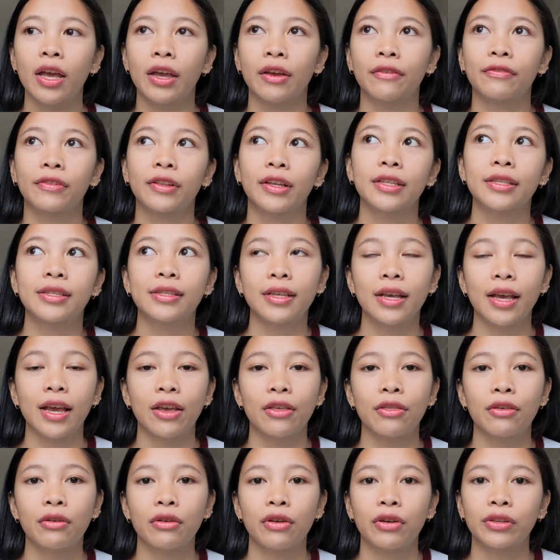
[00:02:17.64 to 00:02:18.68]
if let's
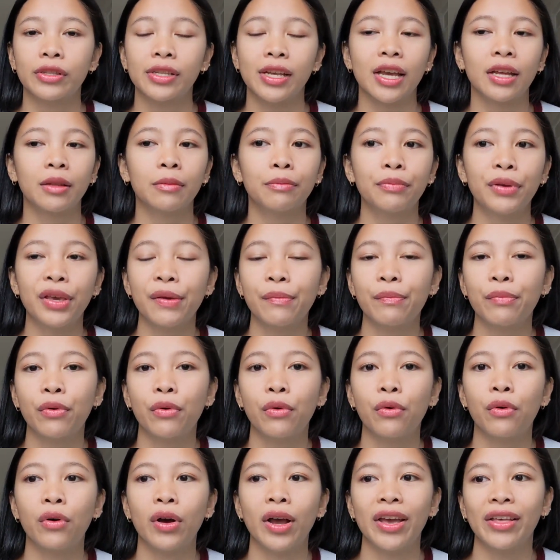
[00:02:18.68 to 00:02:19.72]
say there are 10
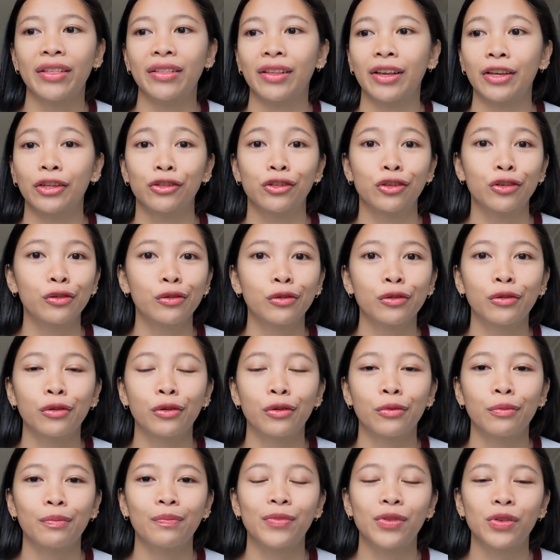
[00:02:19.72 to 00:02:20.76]
people and like
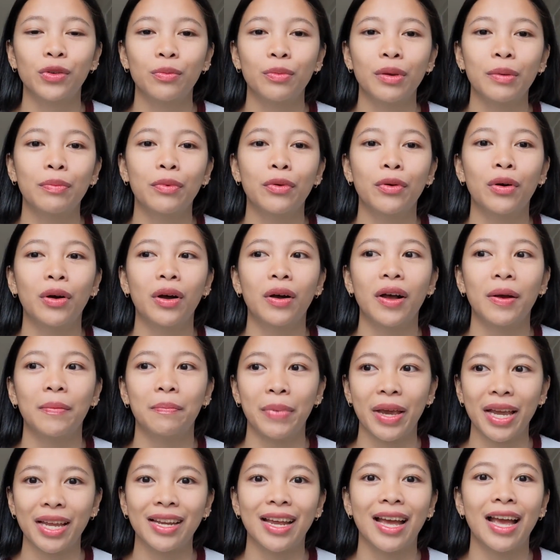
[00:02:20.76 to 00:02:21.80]
two two people
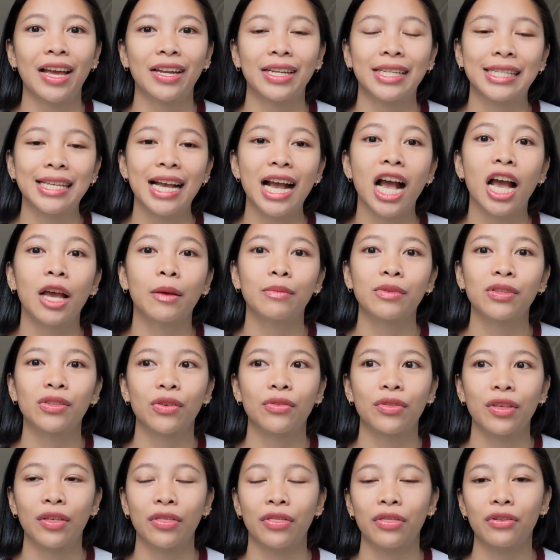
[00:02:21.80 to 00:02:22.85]
paid ahead of time.
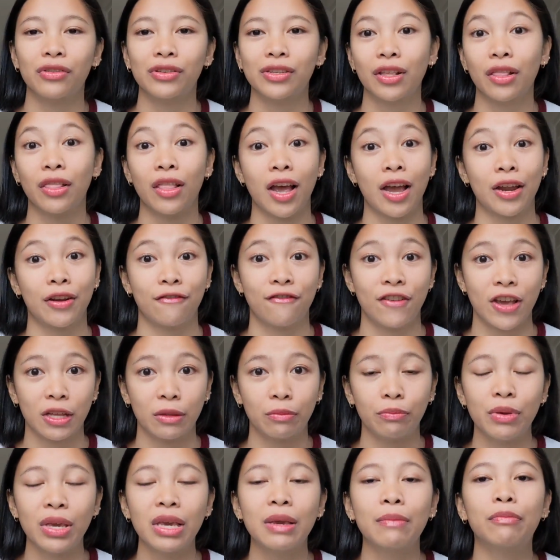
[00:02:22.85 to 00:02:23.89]
So then there's a line of
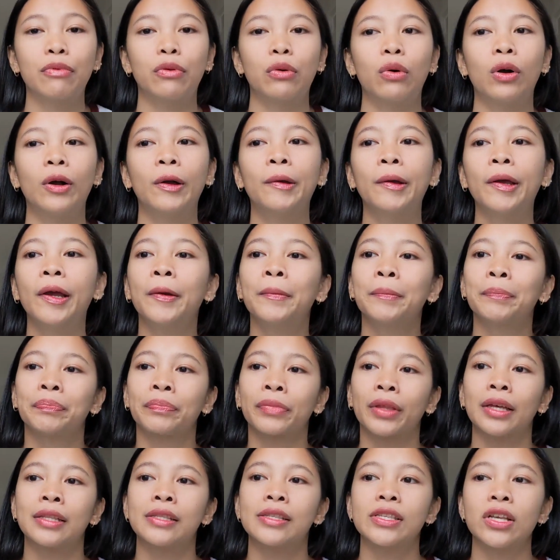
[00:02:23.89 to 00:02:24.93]
eight people.
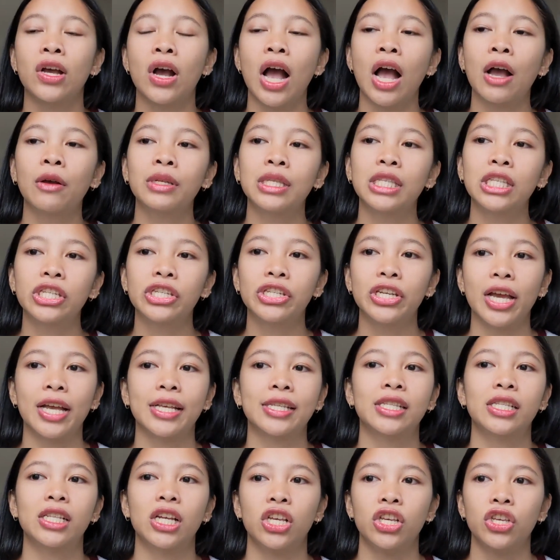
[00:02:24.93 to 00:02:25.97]
And so I would
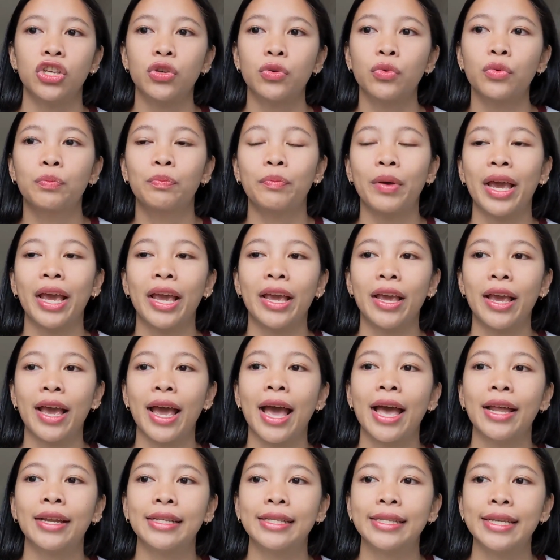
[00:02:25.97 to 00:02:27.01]
suggest that you pay
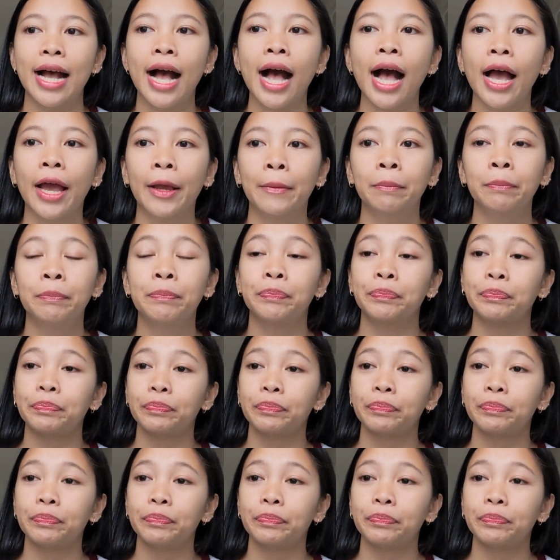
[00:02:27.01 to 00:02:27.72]
ahead of time.